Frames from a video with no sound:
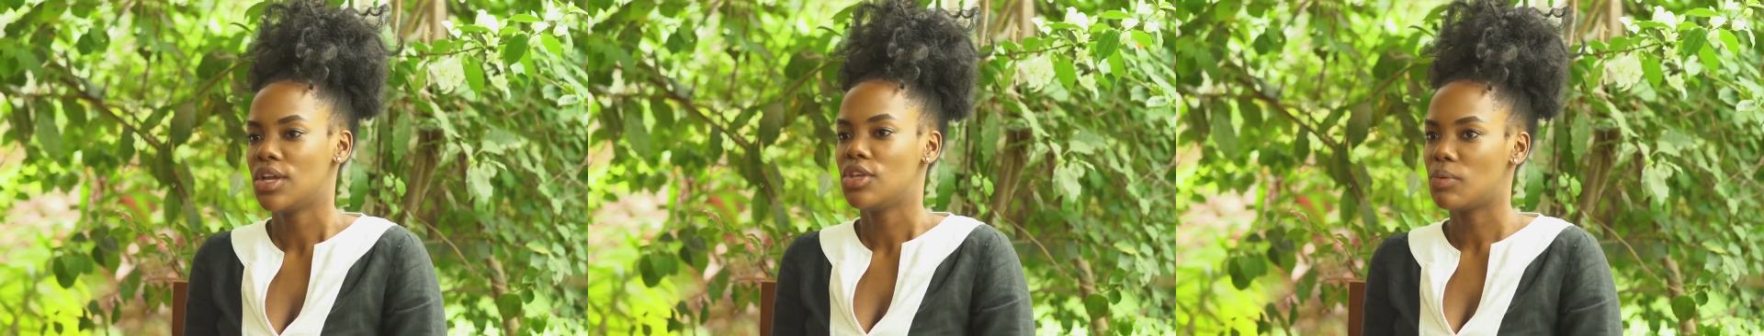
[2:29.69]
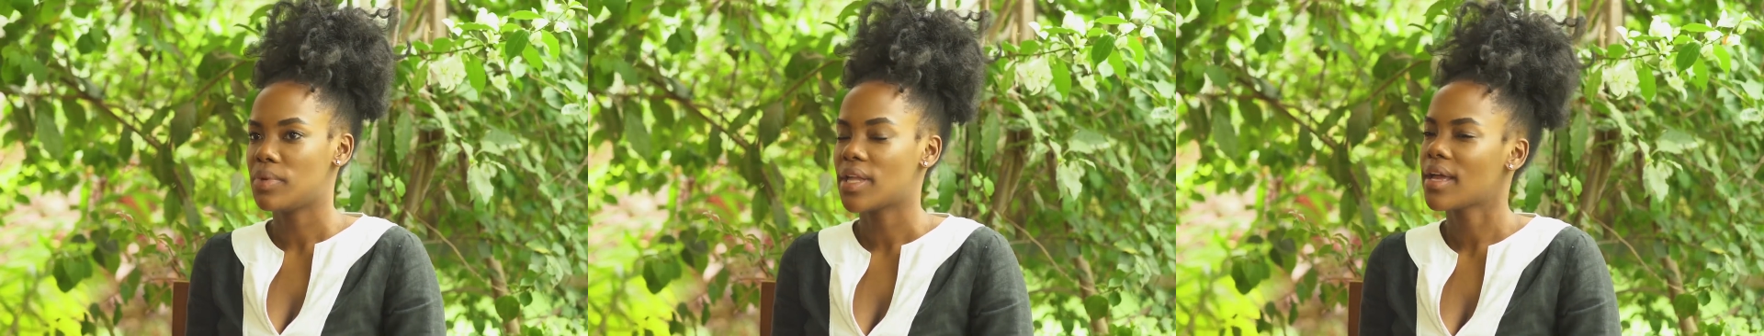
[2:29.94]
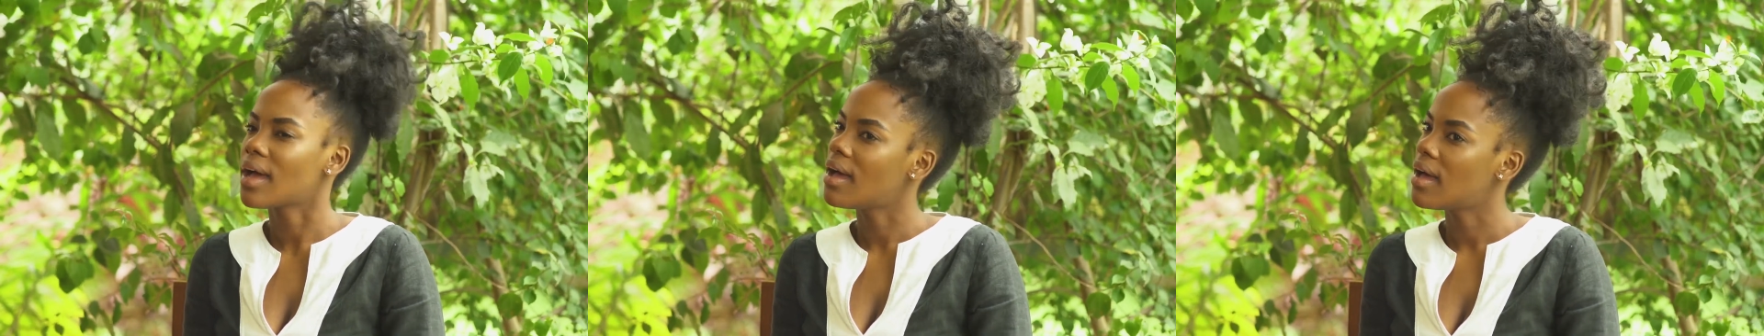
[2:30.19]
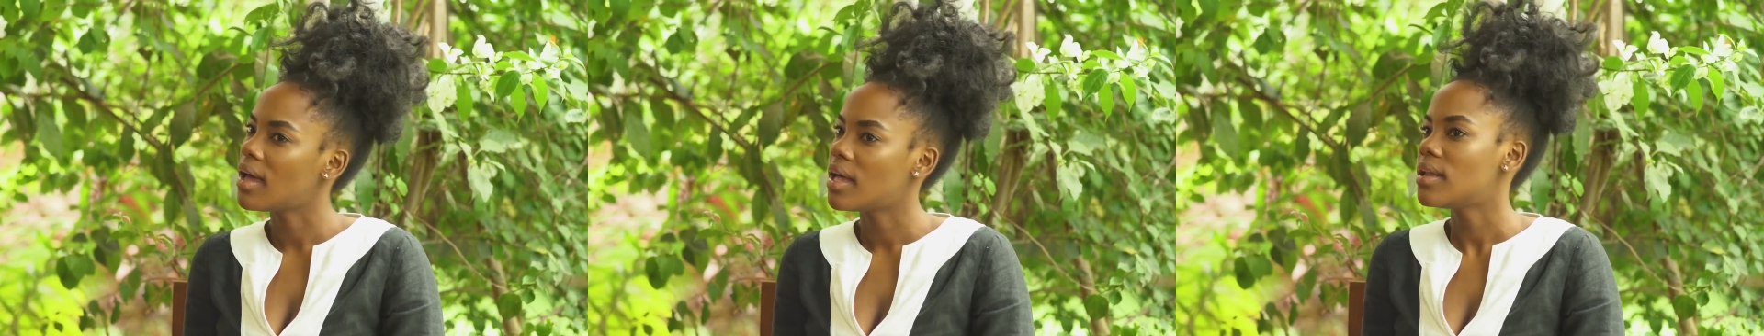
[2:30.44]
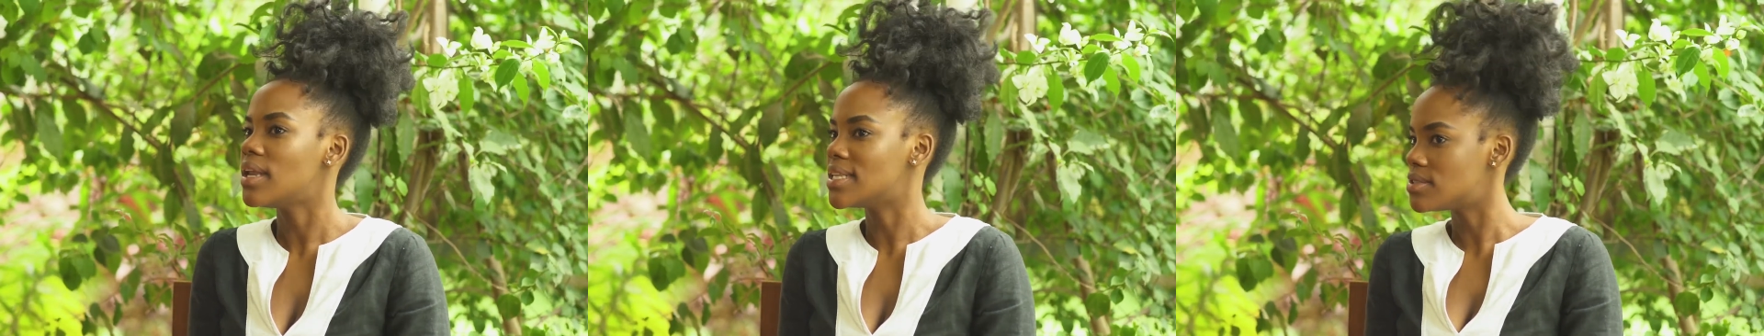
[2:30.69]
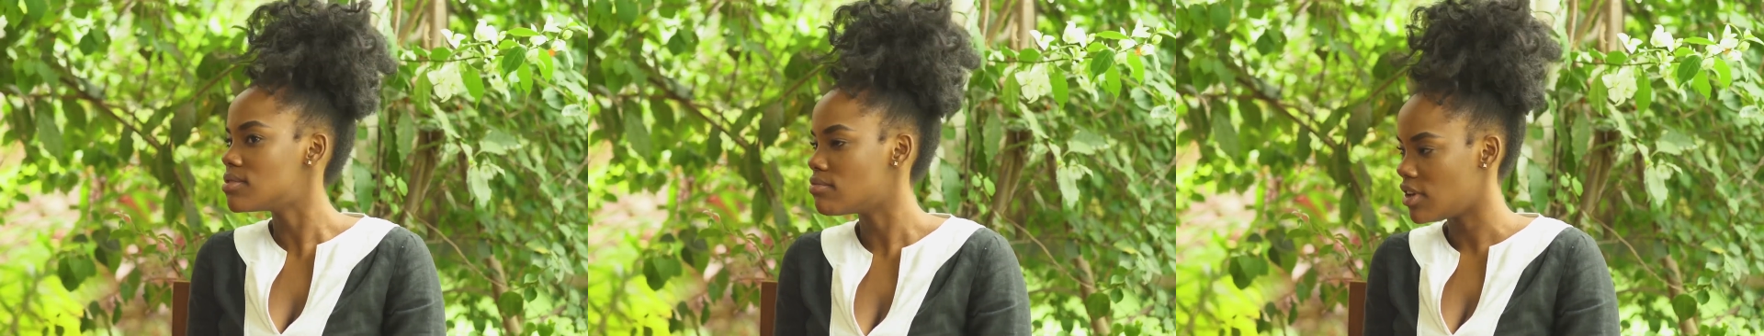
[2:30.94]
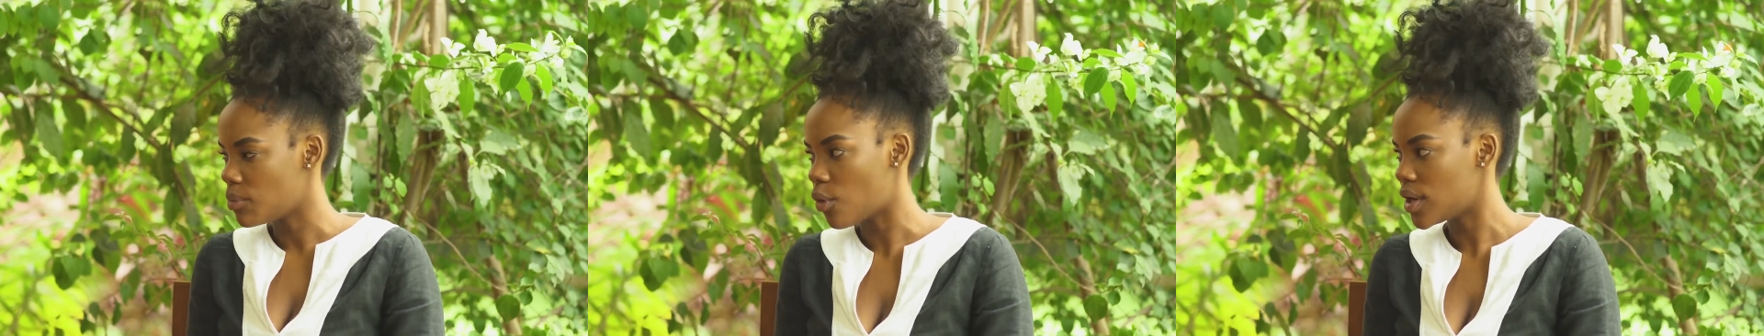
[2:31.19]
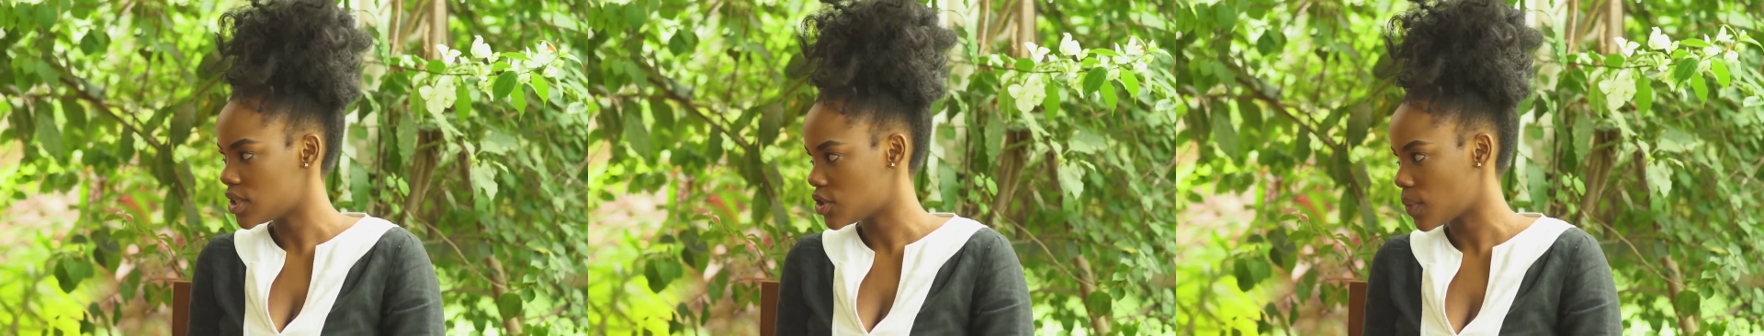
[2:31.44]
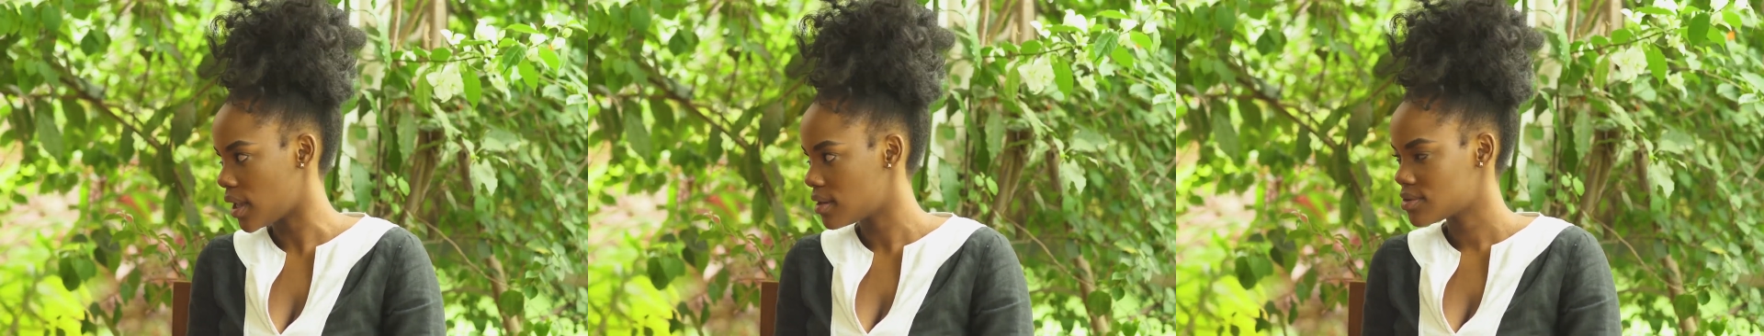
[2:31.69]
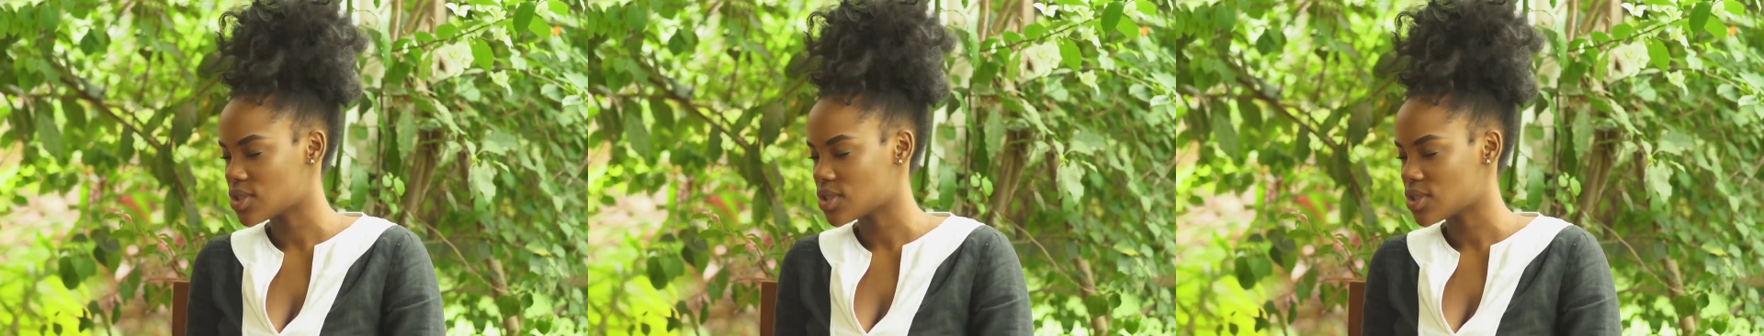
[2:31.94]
you'll be like, let's read more into it.